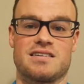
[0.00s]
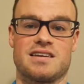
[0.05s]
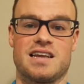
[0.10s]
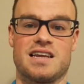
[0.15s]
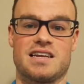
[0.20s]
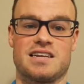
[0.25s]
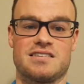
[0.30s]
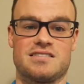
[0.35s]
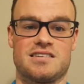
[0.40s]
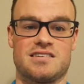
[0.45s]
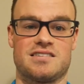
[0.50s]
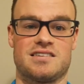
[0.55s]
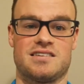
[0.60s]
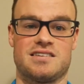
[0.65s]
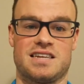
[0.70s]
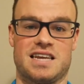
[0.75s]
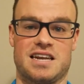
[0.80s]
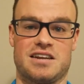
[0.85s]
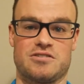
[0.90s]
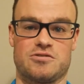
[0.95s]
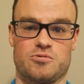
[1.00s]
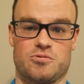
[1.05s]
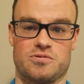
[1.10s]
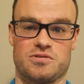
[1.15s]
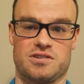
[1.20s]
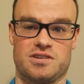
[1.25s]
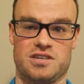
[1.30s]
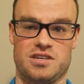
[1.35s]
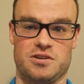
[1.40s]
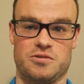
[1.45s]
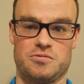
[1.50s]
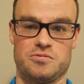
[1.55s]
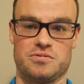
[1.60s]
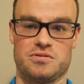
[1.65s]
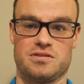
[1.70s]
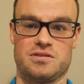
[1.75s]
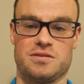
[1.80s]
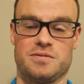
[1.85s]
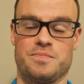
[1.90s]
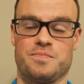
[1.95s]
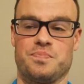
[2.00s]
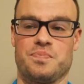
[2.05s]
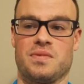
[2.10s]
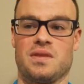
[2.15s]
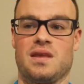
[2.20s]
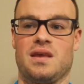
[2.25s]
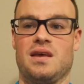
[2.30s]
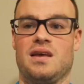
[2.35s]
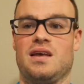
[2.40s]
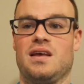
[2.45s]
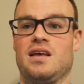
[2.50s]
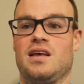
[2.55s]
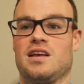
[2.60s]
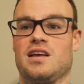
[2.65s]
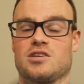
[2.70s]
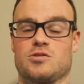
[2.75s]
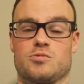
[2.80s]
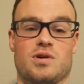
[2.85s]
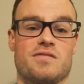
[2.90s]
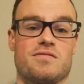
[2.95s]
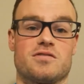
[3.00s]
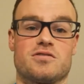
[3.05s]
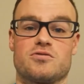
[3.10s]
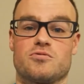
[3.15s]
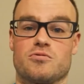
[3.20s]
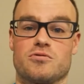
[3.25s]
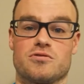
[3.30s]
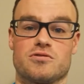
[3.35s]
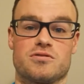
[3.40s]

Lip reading: a consistent data source to use. Because whatever source